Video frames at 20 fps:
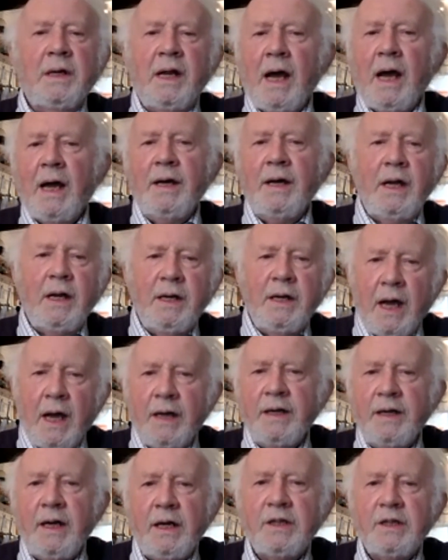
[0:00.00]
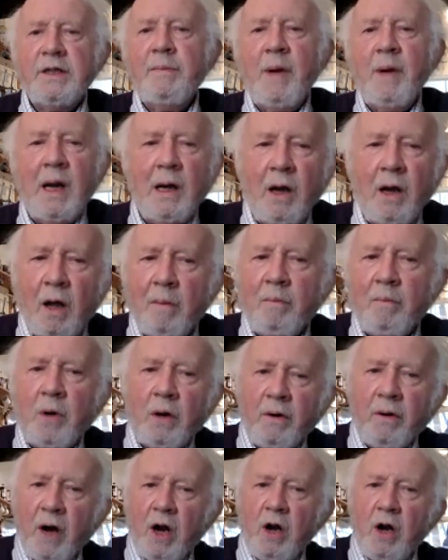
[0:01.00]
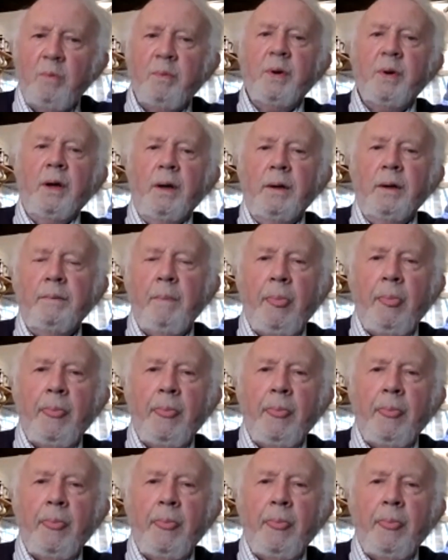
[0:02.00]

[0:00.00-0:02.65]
I need to be a lot more open.